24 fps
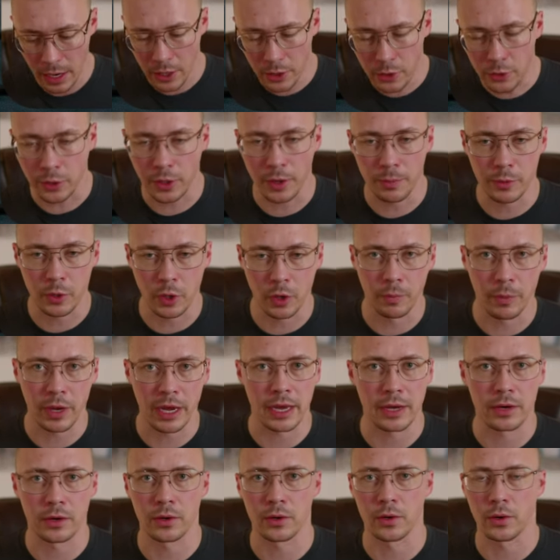
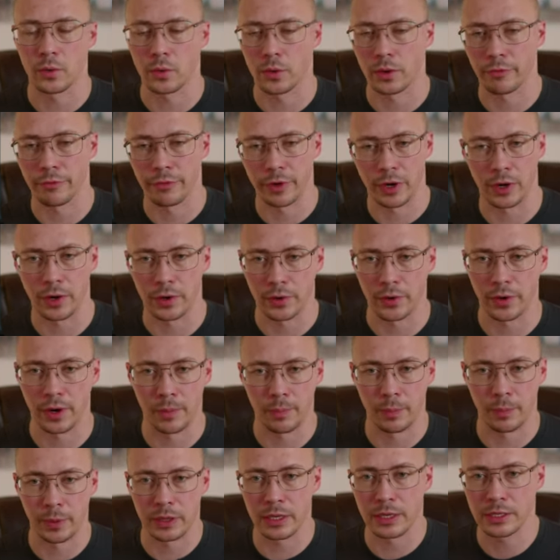Cryptomator or
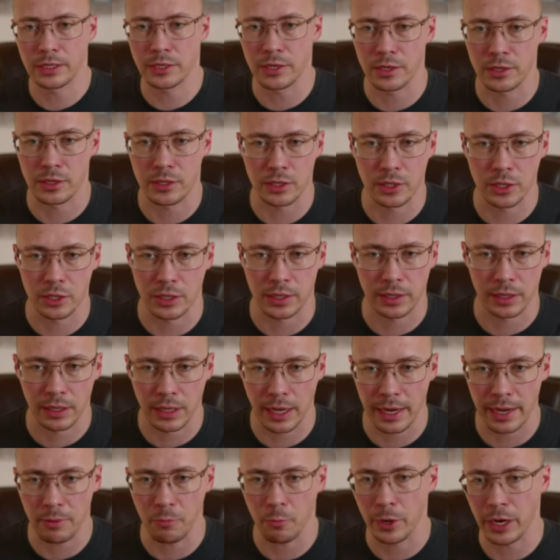Veracrypt, but this is just
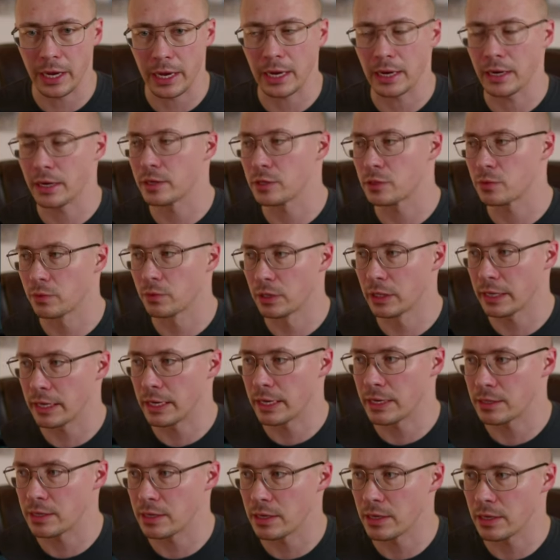lightweight, it's really
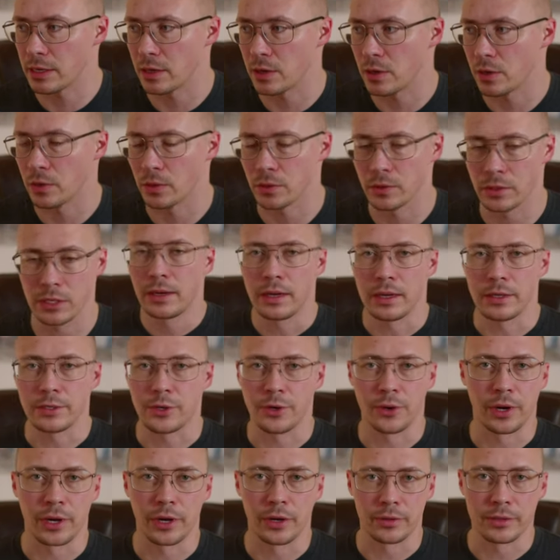easy to use, and
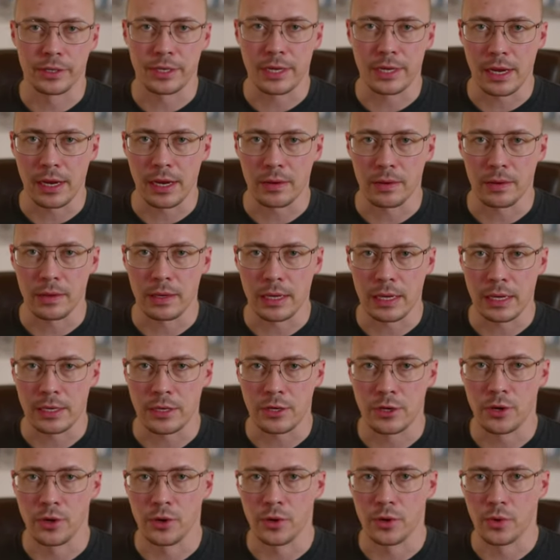so I don't see a need
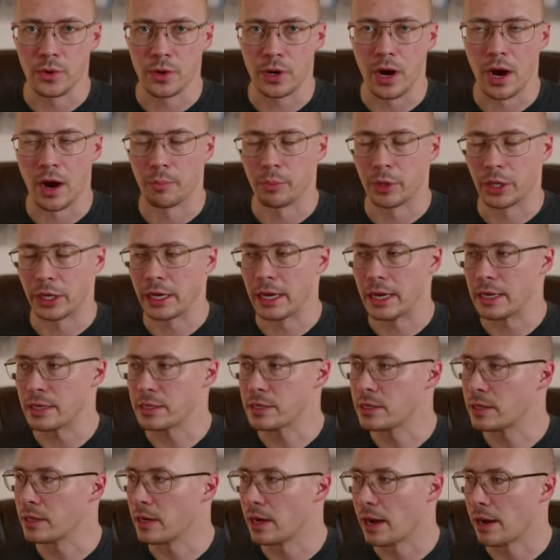to complicate
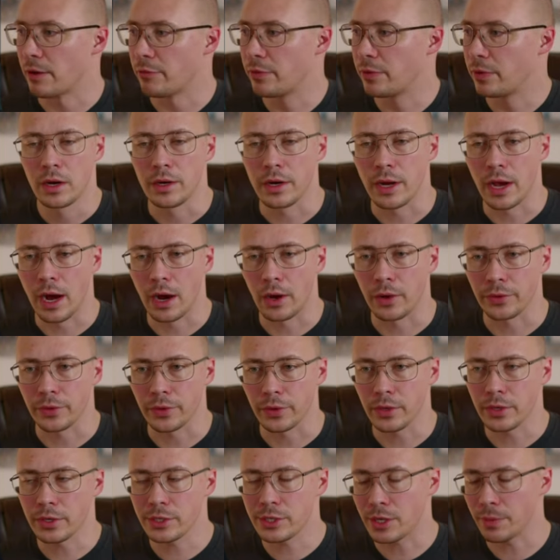stuff. Now,
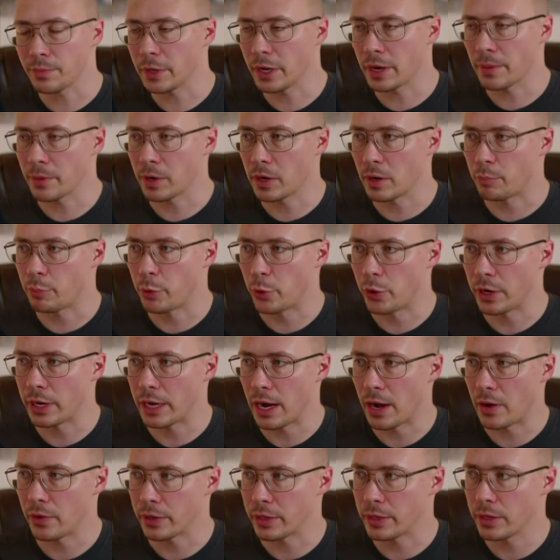there is something I'm going to point
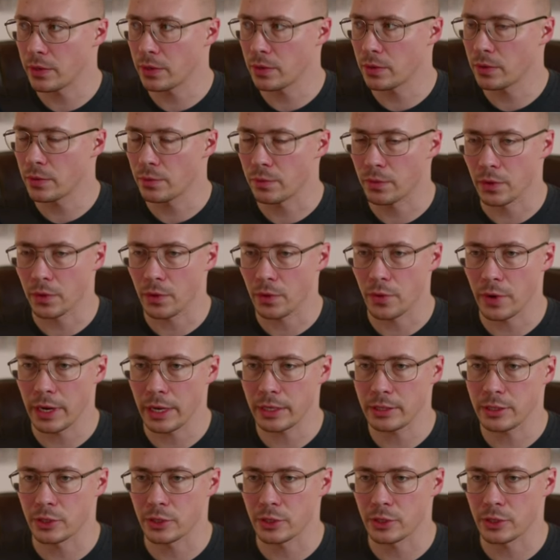out here real quick.